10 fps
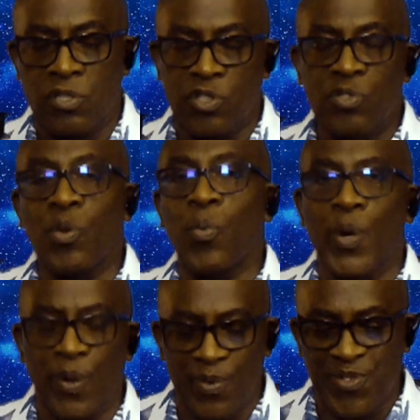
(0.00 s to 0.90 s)
This is the
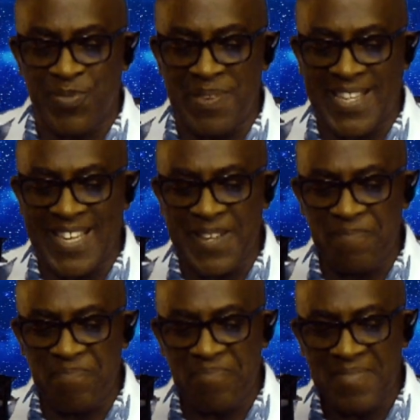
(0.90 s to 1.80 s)
word speaking.
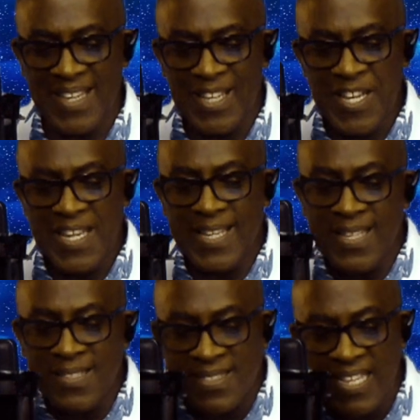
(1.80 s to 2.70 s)

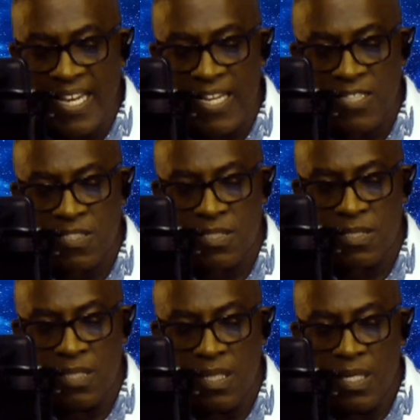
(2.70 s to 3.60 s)
He says,